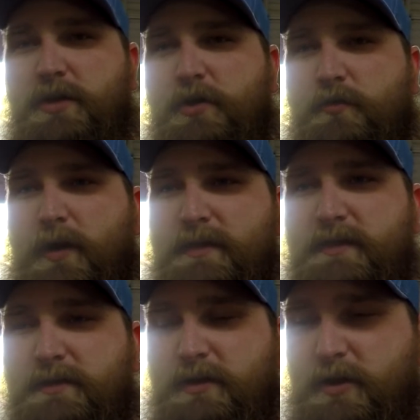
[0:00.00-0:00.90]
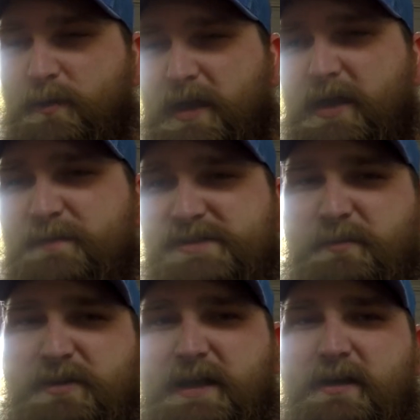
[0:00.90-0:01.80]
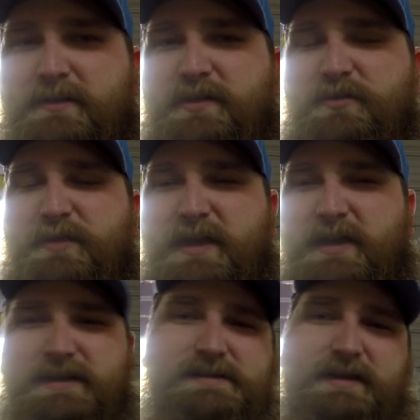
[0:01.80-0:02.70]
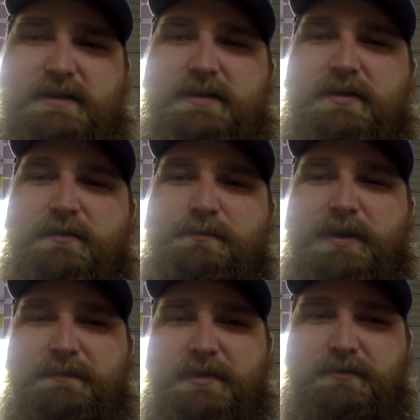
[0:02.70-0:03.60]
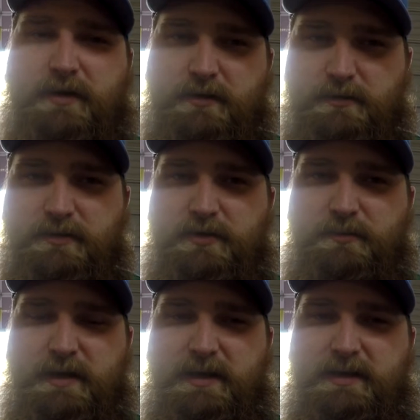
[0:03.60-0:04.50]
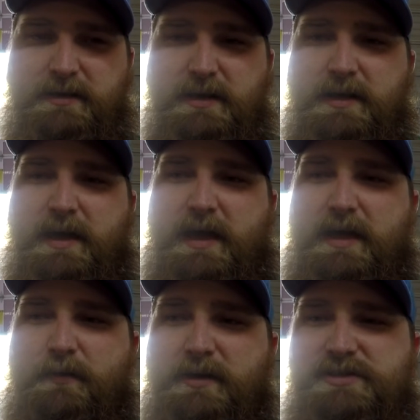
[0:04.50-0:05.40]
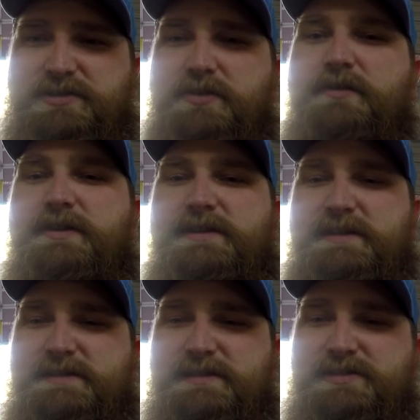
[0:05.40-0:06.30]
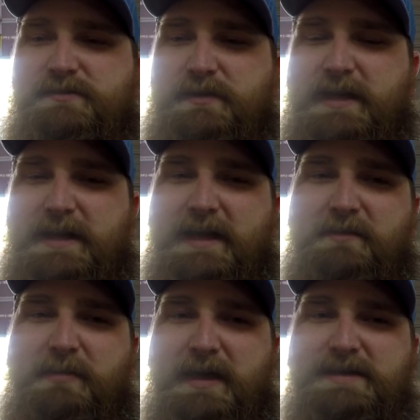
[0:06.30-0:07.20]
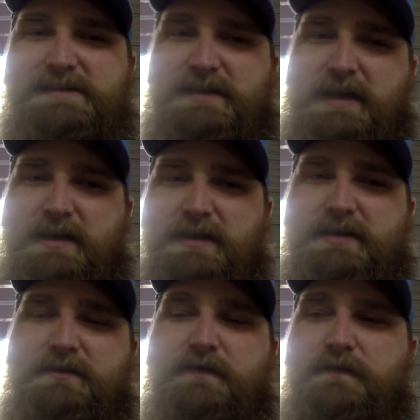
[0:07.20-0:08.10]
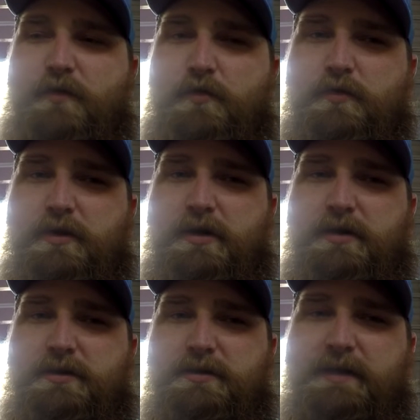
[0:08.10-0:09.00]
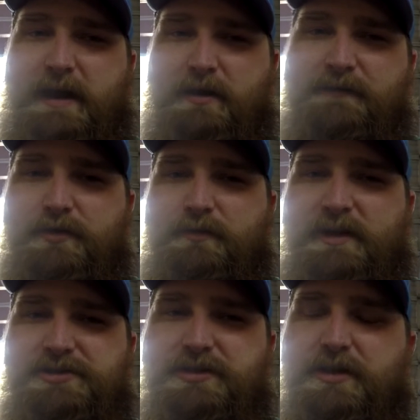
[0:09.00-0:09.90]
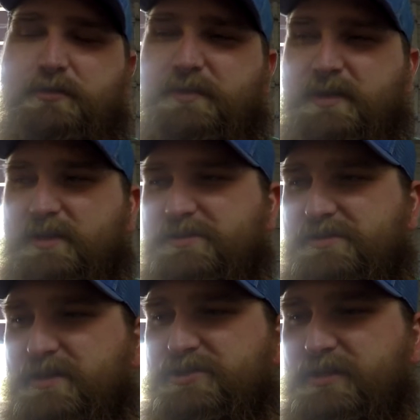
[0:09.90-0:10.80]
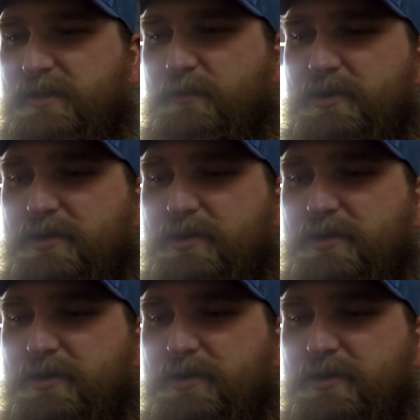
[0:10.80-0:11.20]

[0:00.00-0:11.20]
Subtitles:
run the RPMs up and down a little bit. It's going to blip the throttle a little bit. And what it's doing is it's getting a baseline for the air-fuel ratio, because essentially when you're